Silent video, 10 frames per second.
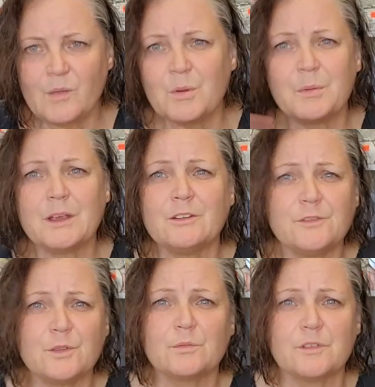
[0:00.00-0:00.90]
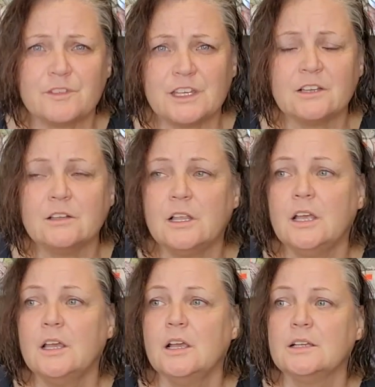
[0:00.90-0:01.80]
prepared for the reveal.
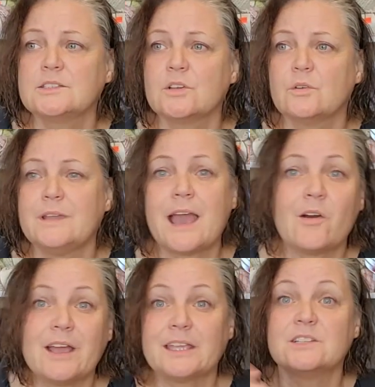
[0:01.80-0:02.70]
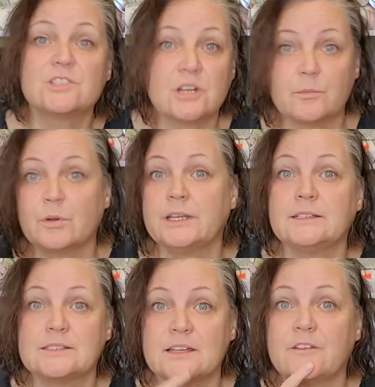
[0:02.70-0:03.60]
So now I can start putting
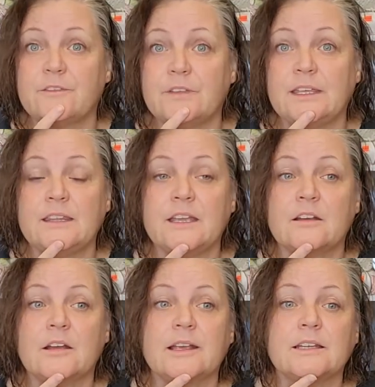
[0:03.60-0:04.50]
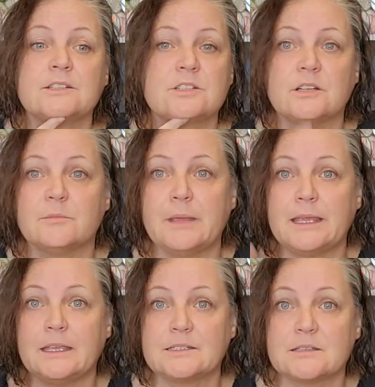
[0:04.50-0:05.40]
stuff in there. I'm going to start
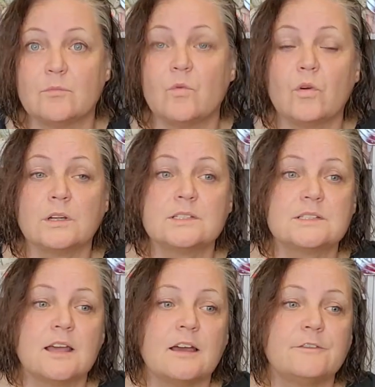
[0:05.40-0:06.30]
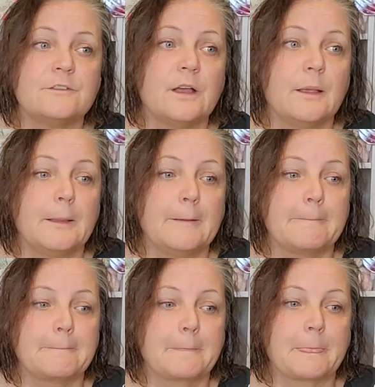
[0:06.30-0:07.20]
making some more stuff.
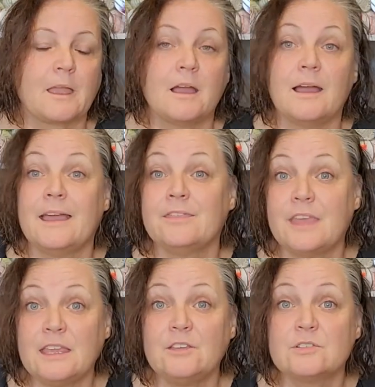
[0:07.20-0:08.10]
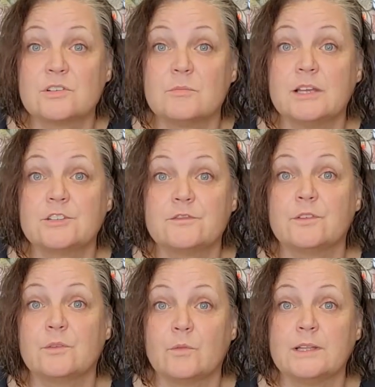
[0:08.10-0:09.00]
And thank you so much
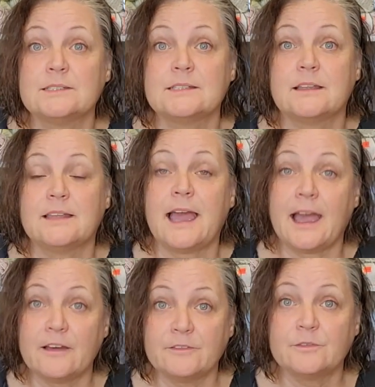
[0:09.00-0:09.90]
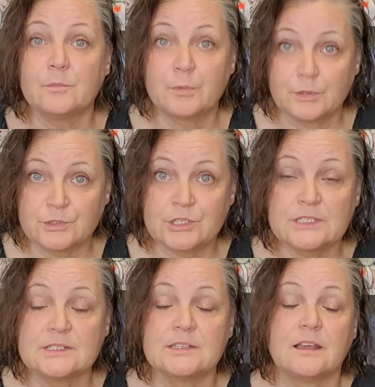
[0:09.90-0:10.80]
for the ones that have
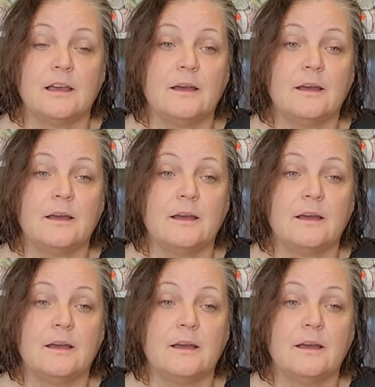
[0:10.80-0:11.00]
purchased.